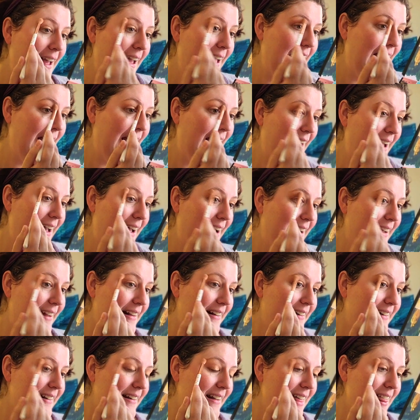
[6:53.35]

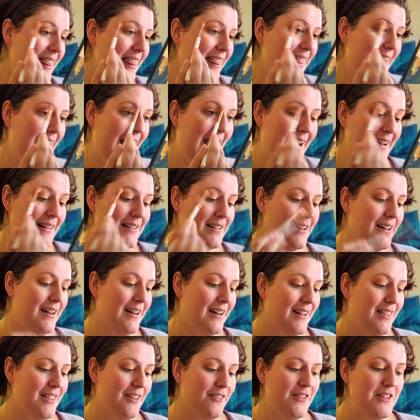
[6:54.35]
And that
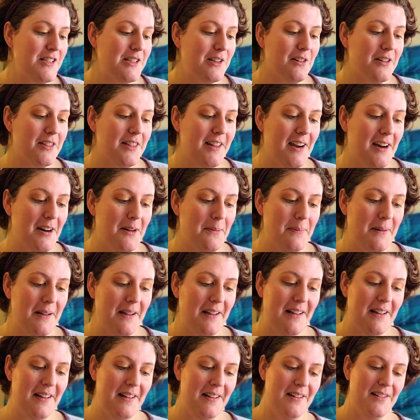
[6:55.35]
the physical therapy
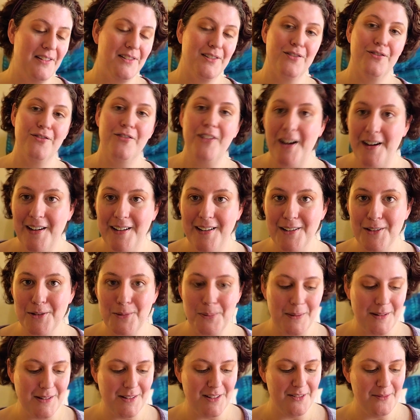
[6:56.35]
is very
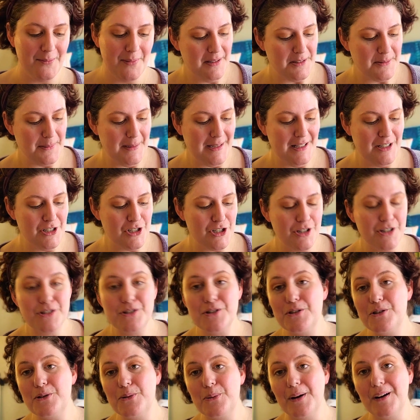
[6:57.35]
expensive because my insurance
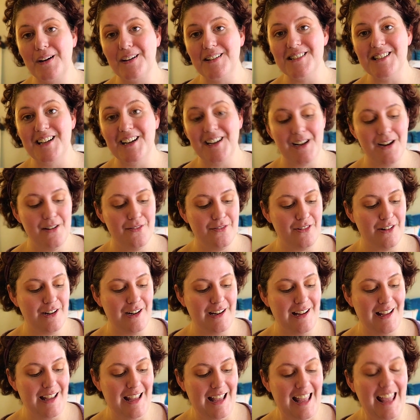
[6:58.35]
through work is not
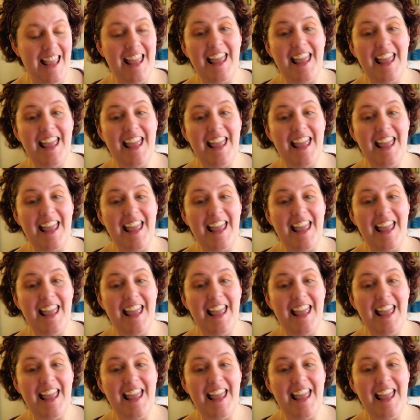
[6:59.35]
covering